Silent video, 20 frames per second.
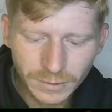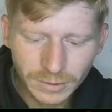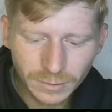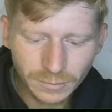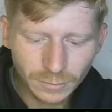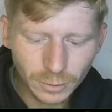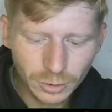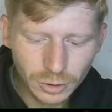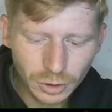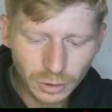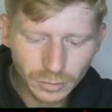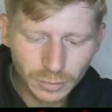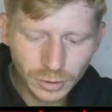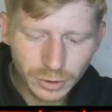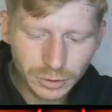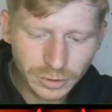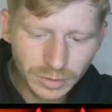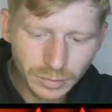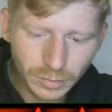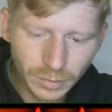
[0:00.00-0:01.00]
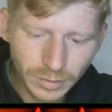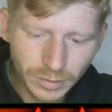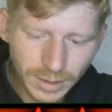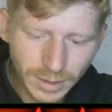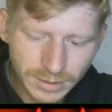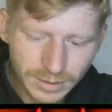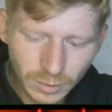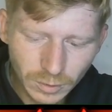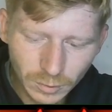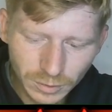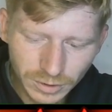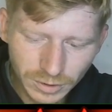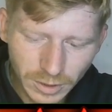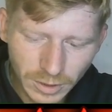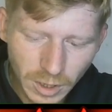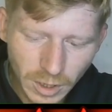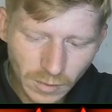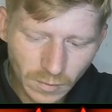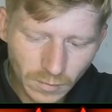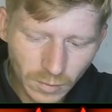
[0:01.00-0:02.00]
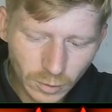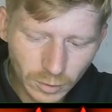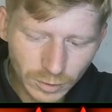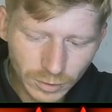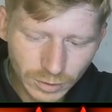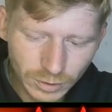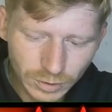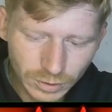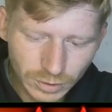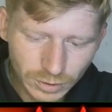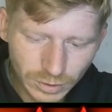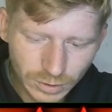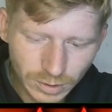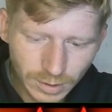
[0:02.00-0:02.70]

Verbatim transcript: So we've got two merge three Boreas causing a ruckus.